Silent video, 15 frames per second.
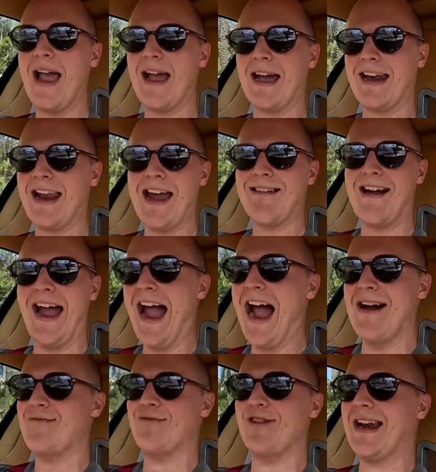And here I
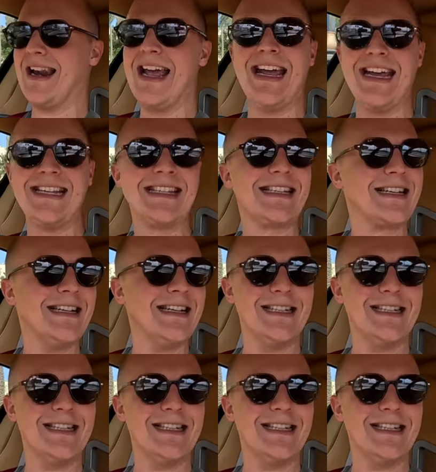am, released